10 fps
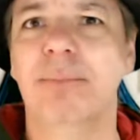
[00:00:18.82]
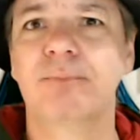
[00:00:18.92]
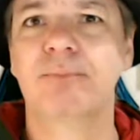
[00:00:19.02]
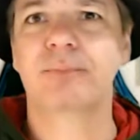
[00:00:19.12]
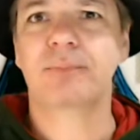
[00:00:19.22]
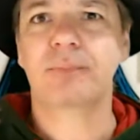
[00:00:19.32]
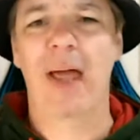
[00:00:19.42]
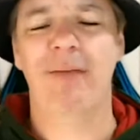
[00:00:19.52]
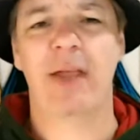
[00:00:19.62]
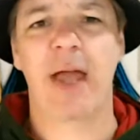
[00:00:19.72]
Hope you're all
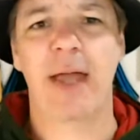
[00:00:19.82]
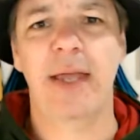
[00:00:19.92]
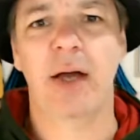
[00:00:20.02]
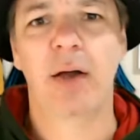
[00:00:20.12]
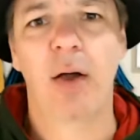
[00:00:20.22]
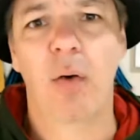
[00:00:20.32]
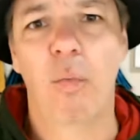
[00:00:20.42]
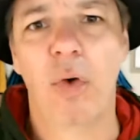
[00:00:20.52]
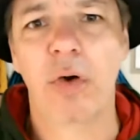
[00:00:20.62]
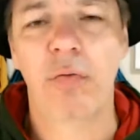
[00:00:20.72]
having a
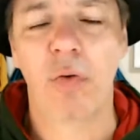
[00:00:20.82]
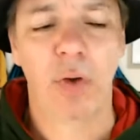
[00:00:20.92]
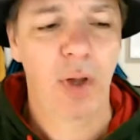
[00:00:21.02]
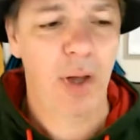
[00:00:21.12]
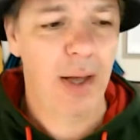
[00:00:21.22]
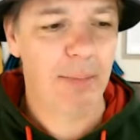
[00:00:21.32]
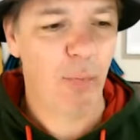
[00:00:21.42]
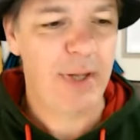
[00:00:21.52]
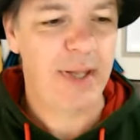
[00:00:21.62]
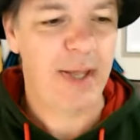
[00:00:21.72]
wonderful
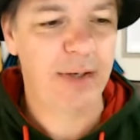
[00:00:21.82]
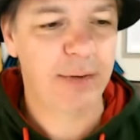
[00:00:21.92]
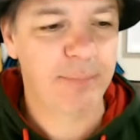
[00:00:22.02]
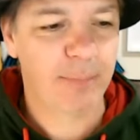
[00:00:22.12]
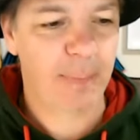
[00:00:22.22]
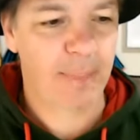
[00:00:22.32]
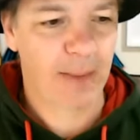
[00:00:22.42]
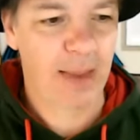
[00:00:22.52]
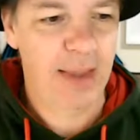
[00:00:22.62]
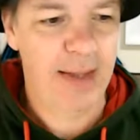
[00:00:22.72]
weekend
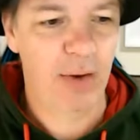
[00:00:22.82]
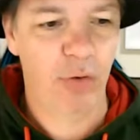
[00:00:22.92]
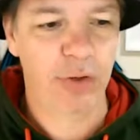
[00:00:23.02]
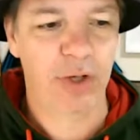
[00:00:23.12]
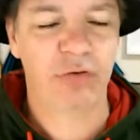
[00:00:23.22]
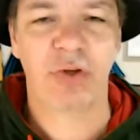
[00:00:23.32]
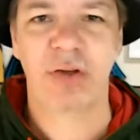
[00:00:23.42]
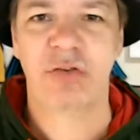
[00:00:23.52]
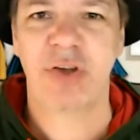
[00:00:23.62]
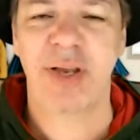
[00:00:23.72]
here on
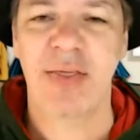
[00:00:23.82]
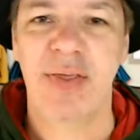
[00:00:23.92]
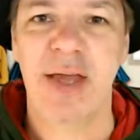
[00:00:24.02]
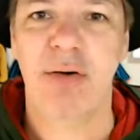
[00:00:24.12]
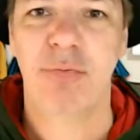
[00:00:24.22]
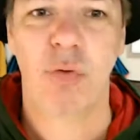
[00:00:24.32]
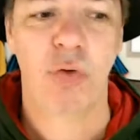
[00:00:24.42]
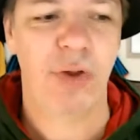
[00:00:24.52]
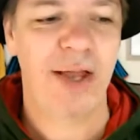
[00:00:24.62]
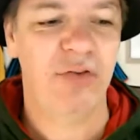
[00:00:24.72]
Sunday, the
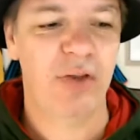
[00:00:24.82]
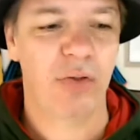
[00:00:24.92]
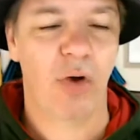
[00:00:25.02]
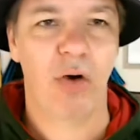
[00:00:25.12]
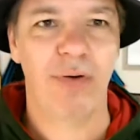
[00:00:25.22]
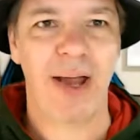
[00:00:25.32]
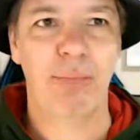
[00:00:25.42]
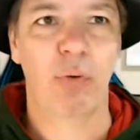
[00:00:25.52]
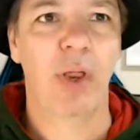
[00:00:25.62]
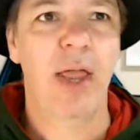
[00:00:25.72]
18th of
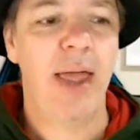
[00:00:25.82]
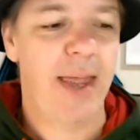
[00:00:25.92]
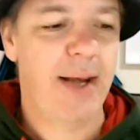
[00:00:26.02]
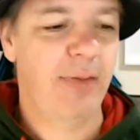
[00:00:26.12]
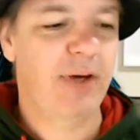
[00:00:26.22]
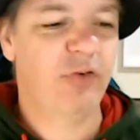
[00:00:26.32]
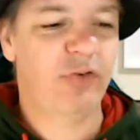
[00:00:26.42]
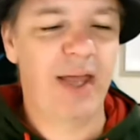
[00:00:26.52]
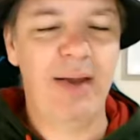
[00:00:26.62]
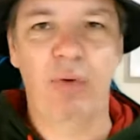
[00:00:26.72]
April. In the news today,
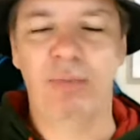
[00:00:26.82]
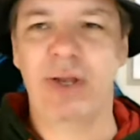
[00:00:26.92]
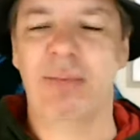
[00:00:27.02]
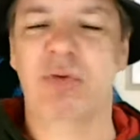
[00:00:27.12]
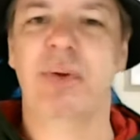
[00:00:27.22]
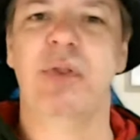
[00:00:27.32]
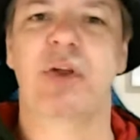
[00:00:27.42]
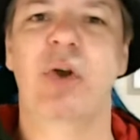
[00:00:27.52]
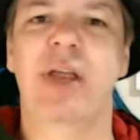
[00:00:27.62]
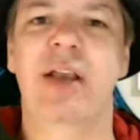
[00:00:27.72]
we'll be up to speed with the
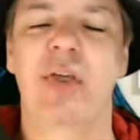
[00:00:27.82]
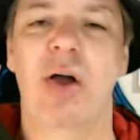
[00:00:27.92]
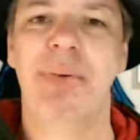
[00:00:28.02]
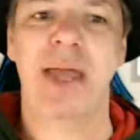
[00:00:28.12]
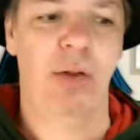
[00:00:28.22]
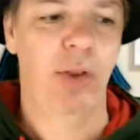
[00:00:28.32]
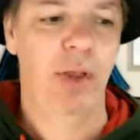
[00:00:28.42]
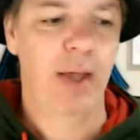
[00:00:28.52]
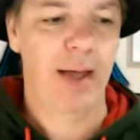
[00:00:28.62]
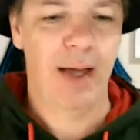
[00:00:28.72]
cricket in the IPL.
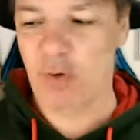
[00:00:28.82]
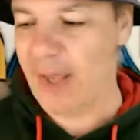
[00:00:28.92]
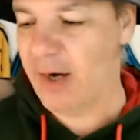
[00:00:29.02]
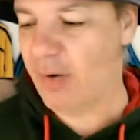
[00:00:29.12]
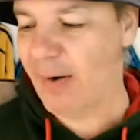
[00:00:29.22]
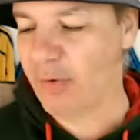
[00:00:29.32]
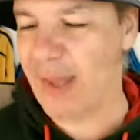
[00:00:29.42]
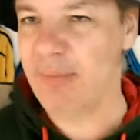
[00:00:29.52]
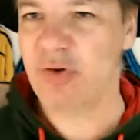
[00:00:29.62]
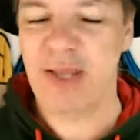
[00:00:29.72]
We've got NRL
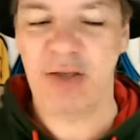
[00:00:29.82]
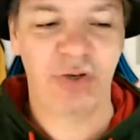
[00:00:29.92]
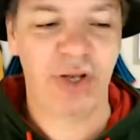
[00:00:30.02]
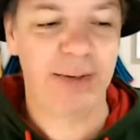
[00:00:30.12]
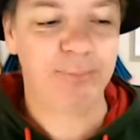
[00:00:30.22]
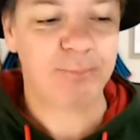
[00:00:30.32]
games yesterday,